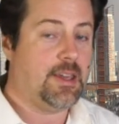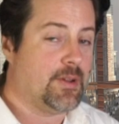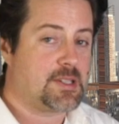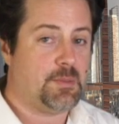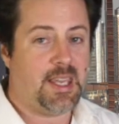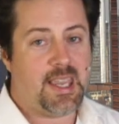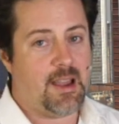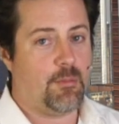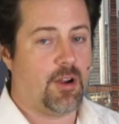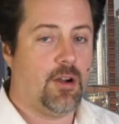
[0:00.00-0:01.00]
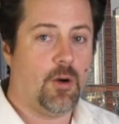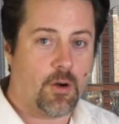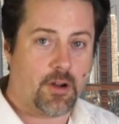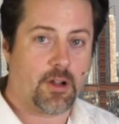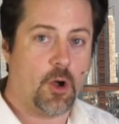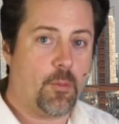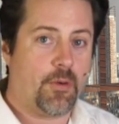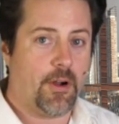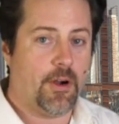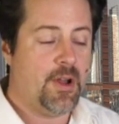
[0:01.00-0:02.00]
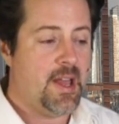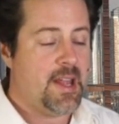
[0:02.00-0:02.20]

USB camera or a GoPro.